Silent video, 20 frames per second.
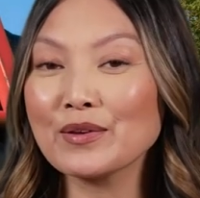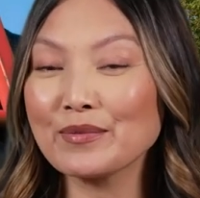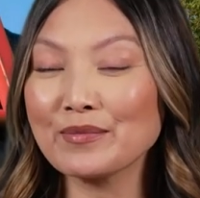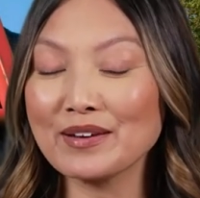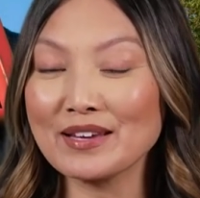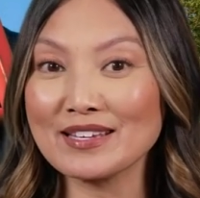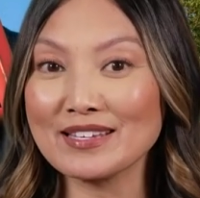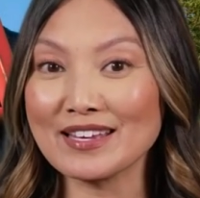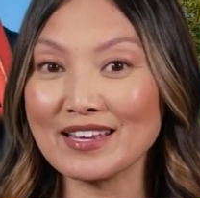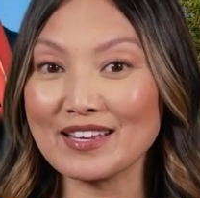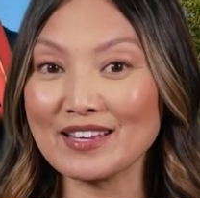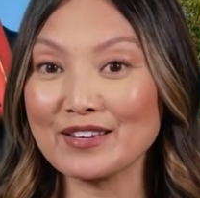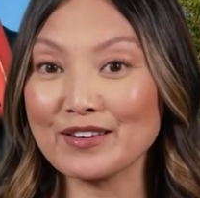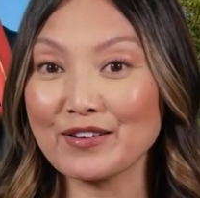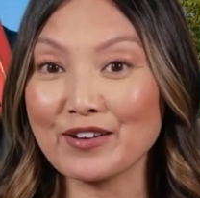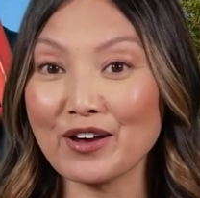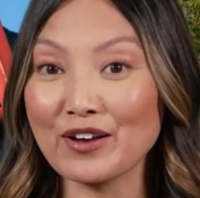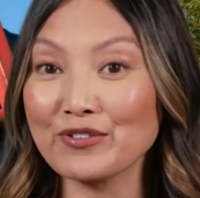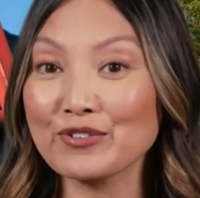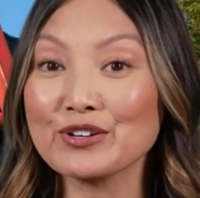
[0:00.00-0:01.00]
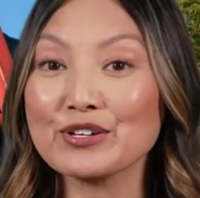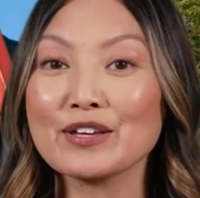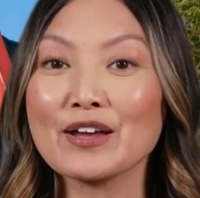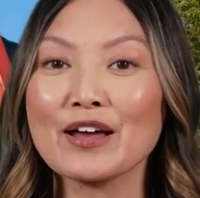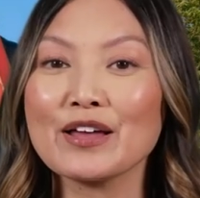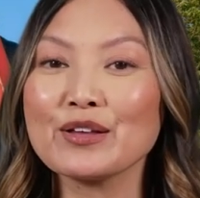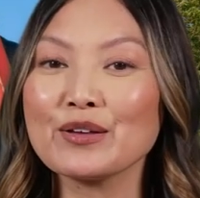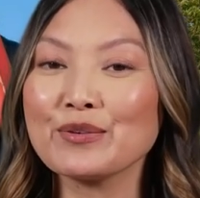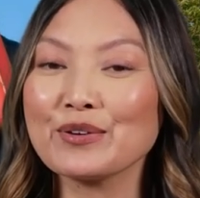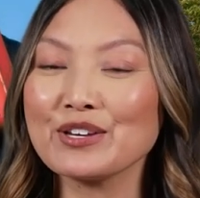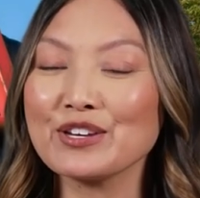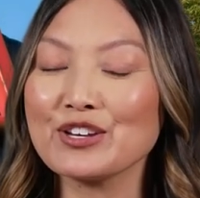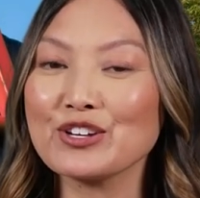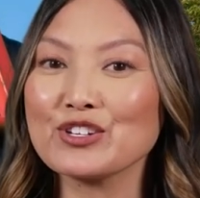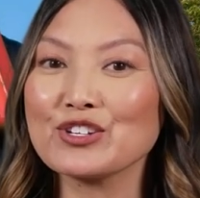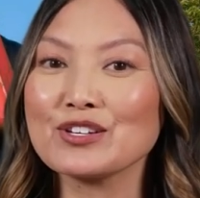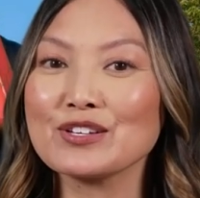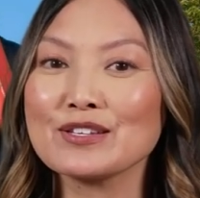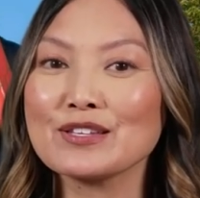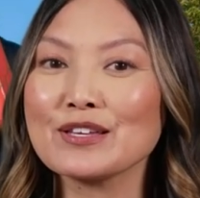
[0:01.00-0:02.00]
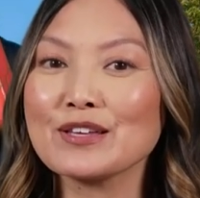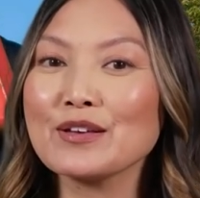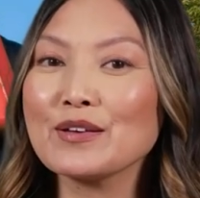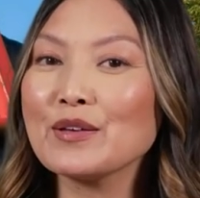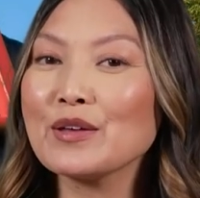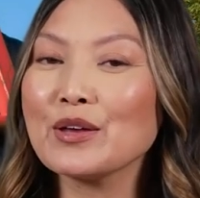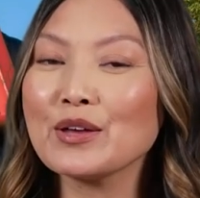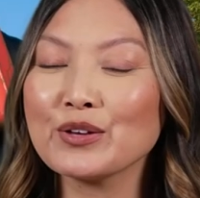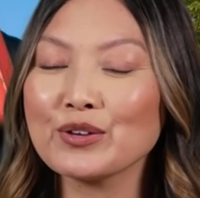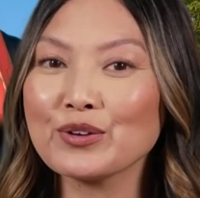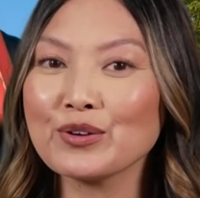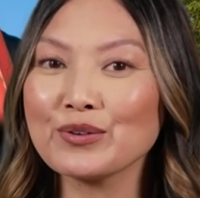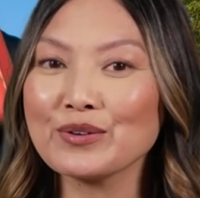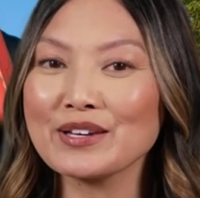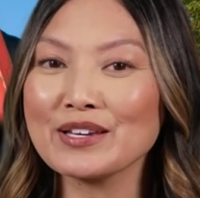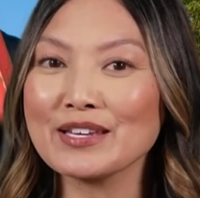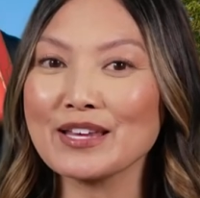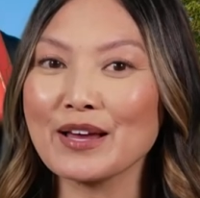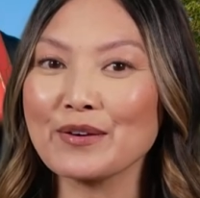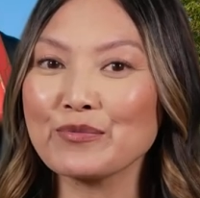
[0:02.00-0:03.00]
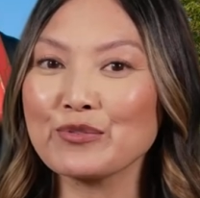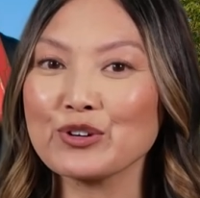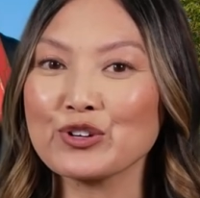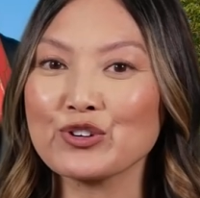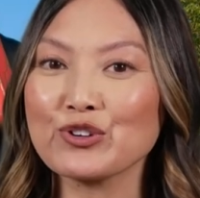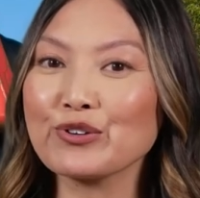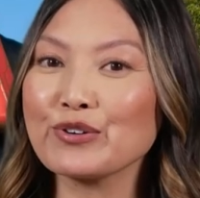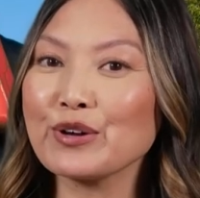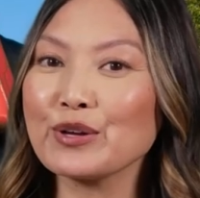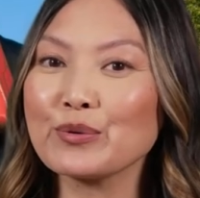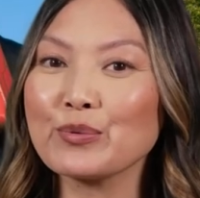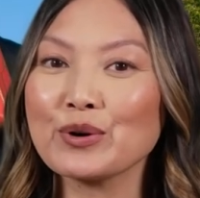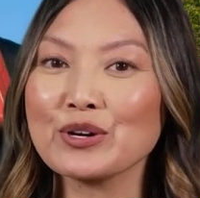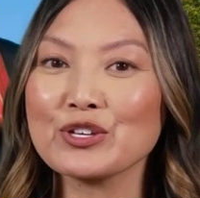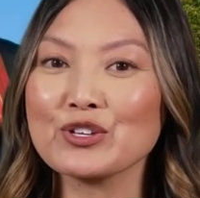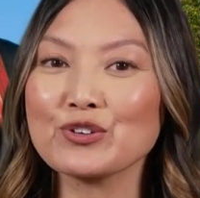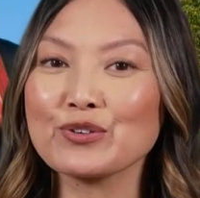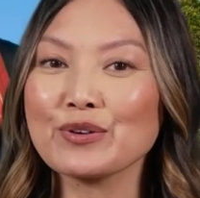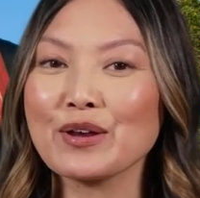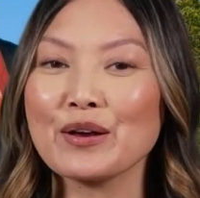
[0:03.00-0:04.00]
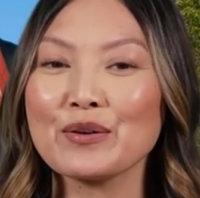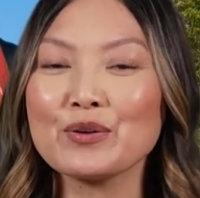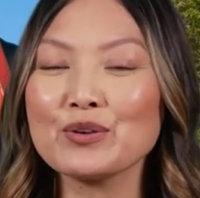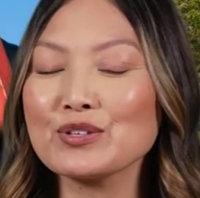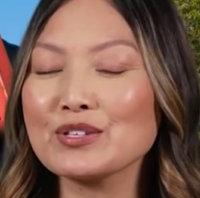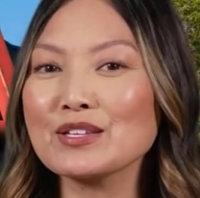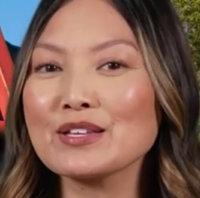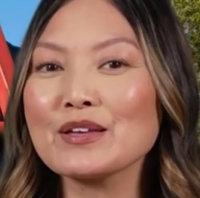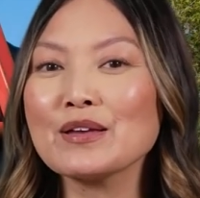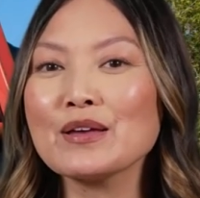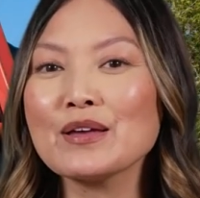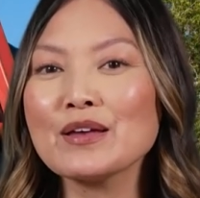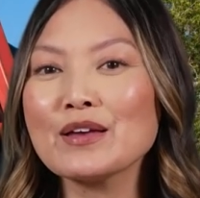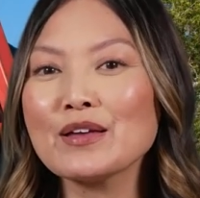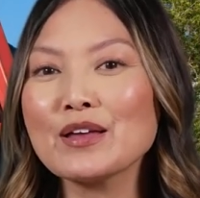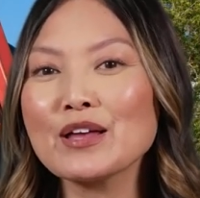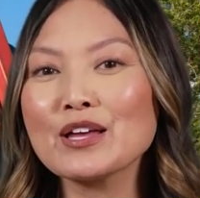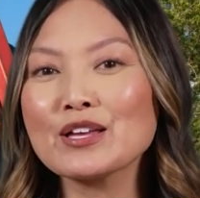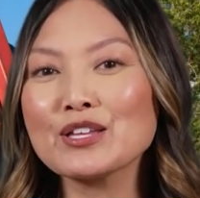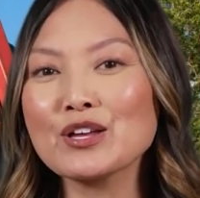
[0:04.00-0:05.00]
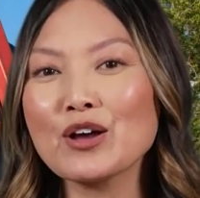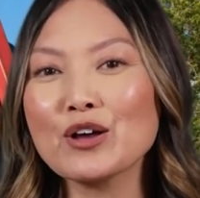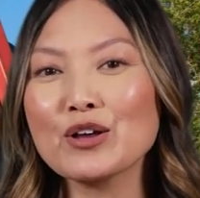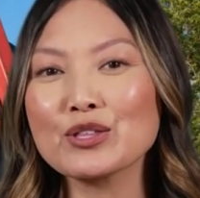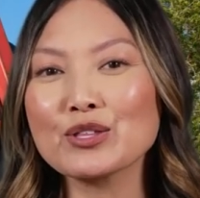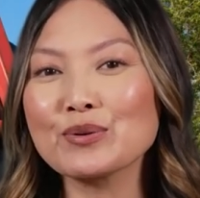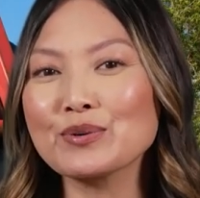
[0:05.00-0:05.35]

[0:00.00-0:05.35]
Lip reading: Maintaining proper silo conditions, including temperature and moisture levels, is also